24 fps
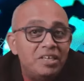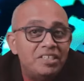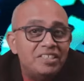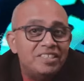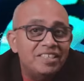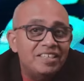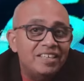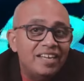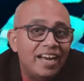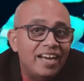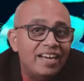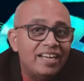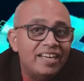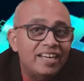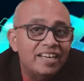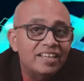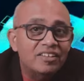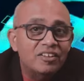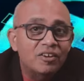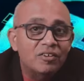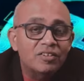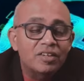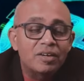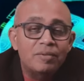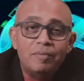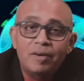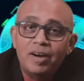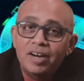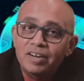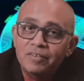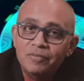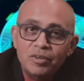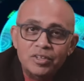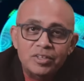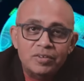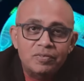98,000 mark
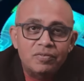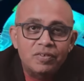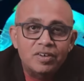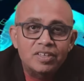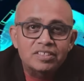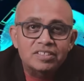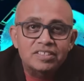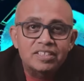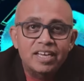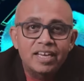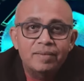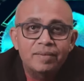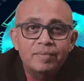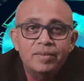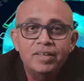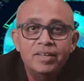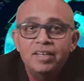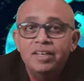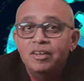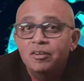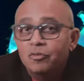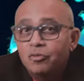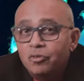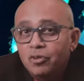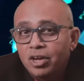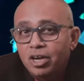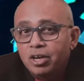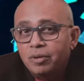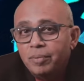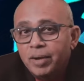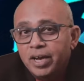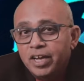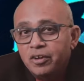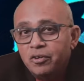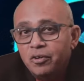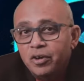for the first time, fueled by
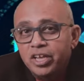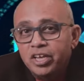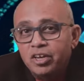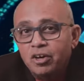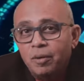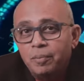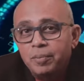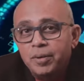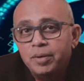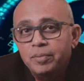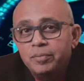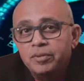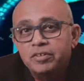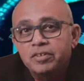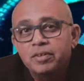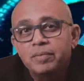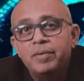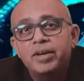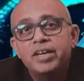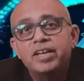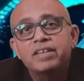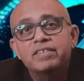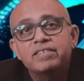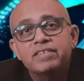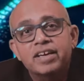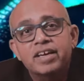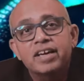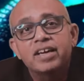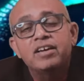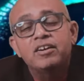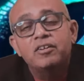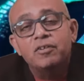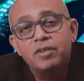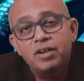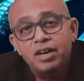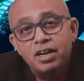growing optimism and a second
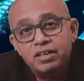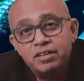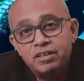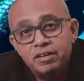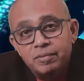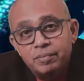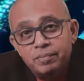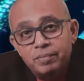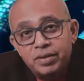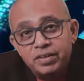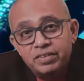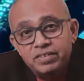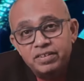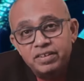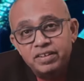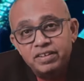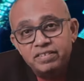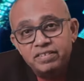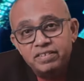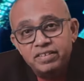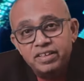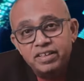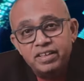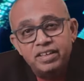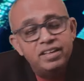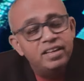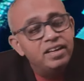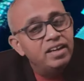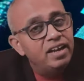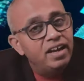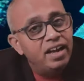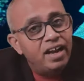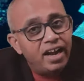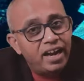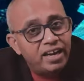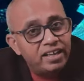Donald Trump presidency.
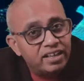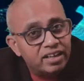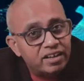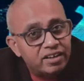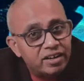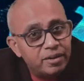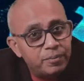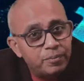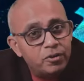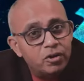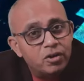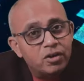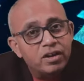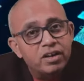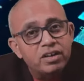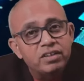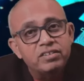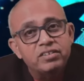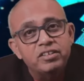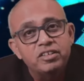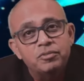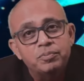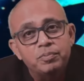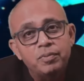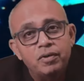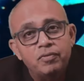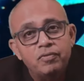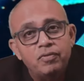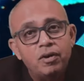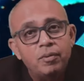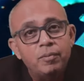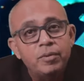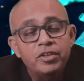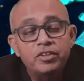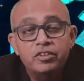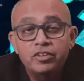And the cryptocurrency's
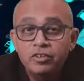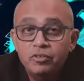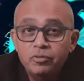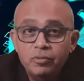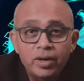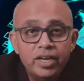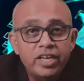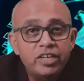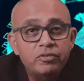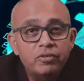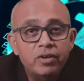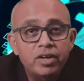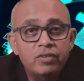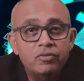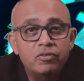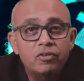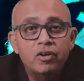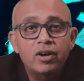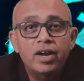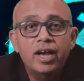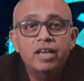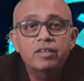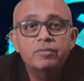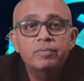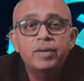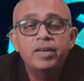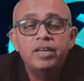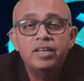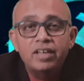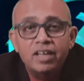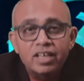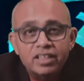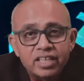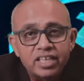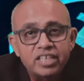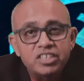performance in 2024 has been
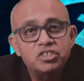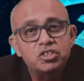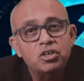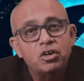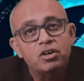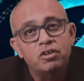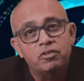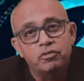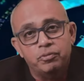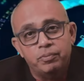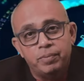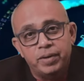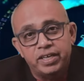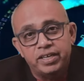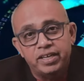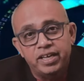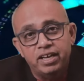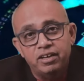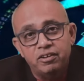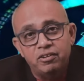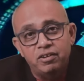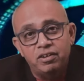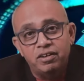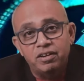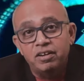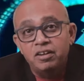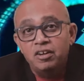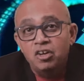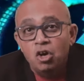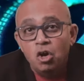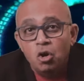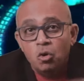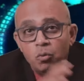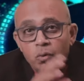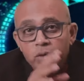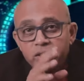nothing short of spectacular,
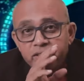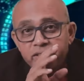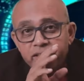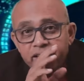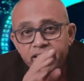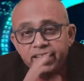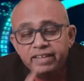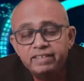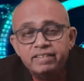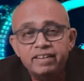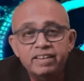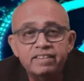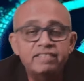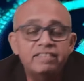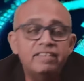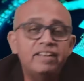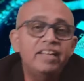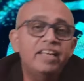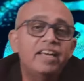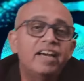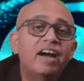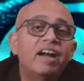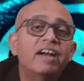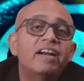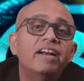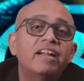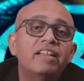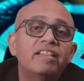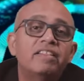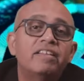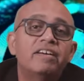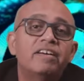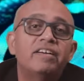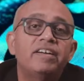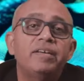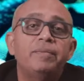with gains exceeding
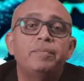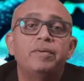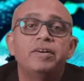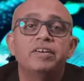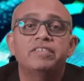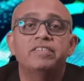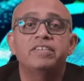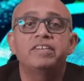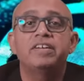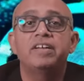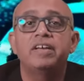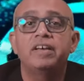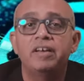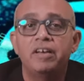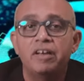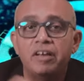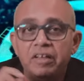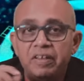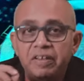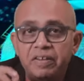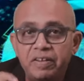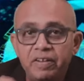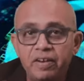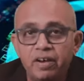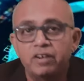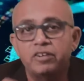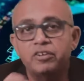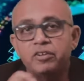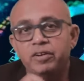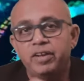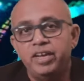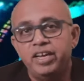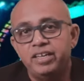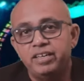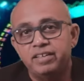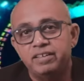130% year to
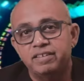date.